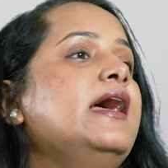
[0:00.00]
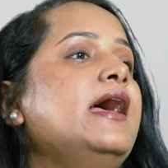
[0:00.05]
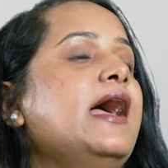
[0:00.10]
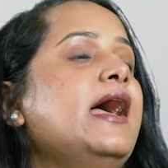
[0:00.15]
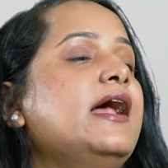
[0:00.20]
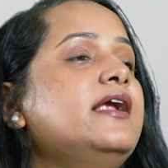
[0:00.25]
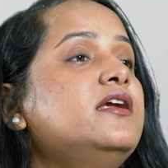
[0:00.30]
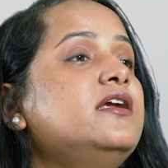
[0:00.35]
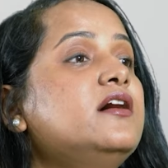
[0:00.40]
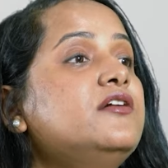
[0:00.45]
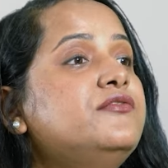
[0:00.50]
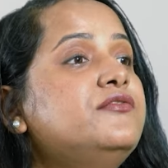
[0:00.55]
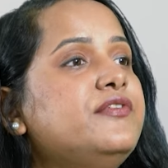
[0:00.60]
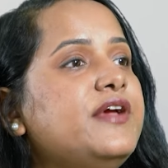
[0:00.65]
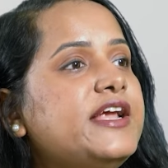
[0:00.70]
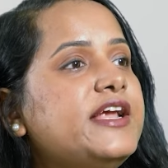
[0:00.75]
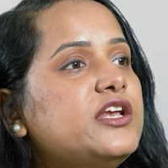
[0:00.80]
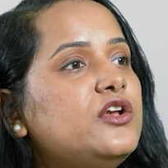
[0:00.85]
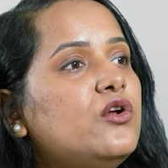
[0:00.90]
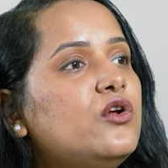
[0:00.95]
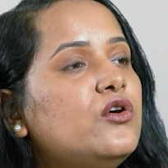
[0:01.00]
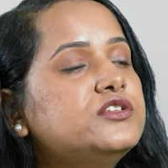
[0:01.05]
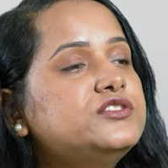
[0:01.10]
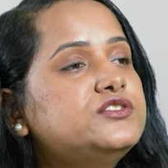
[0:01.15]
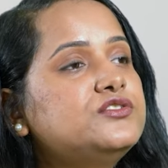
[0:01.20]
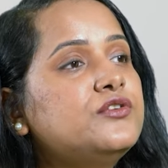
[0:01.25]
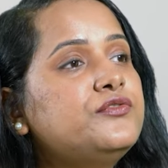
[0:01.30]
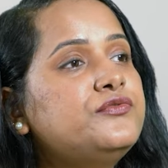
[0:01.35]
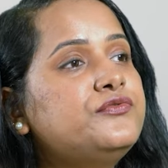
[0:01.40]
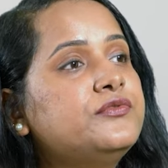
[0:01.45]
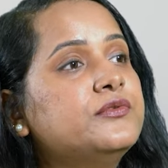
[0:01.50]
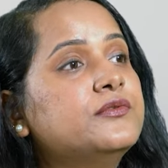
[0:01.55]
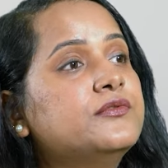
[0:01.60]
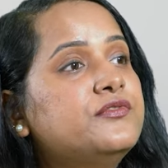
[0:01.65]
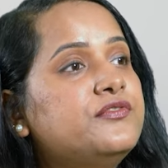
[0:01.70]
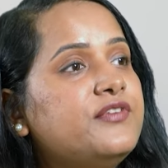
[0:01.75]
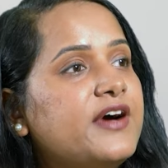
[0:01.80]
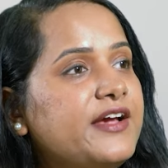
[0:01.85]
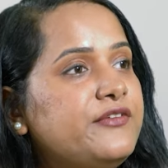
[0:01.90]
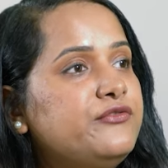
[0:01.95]
And a weight loss of
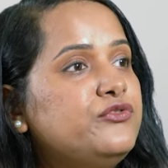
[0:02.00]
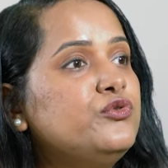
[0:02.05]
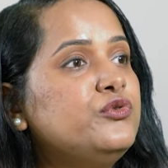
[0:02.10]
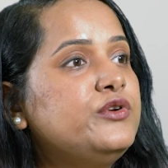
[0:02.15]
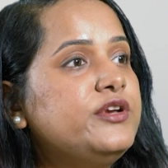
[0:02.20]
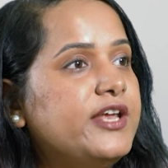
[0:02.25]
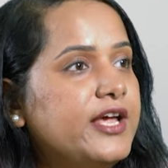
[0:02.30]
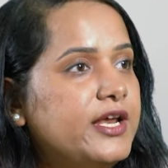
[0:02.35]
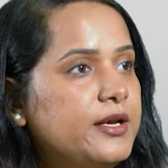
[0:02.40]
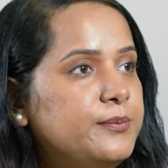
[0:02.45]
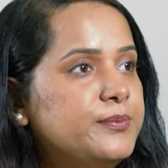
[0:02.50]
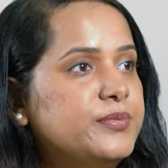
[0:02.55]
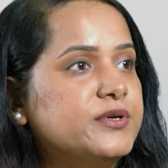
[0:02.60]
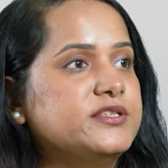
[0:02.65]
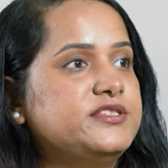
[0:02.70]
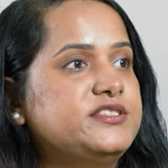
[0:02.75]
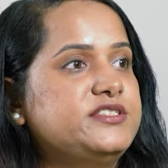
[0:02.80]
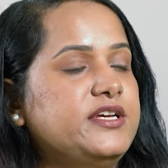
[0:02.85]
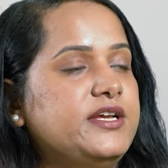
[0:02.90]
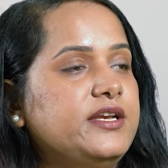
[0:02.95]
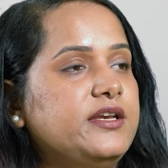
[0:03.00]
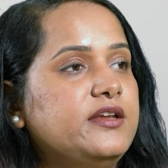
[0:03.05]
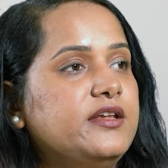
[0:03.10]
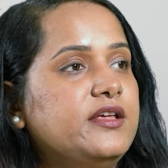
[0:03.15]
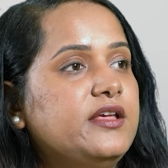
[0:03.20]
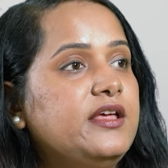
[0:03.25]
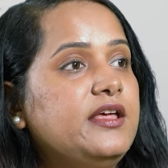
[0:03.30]
5 to 10%